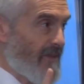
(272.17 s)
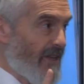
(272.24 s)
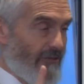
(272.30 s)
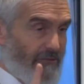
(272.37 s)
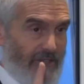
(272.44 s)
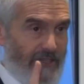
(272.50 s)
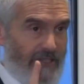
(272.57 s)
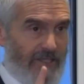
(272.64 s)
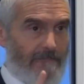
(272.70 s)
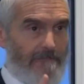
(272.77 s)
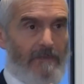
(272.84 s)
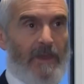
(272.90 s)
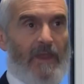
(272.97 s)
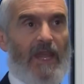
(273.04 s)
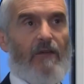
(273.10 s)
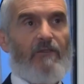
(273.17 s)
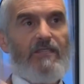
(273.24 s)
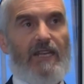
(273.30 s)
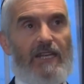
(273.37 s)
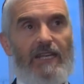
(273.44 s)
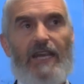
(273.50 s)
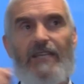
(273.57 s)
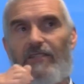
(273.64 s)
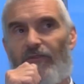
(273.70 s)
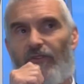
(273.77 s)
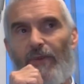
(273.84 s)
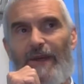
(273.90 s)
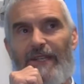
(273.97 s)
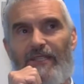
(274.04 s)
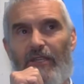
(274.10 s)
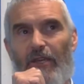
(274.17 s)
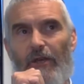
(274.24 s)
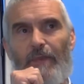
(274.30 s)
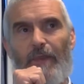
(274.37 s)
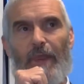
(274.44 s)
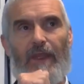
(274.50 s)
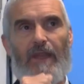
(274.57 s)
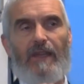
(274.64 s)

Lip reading: A fetus. I was in Atlanta a few months ago.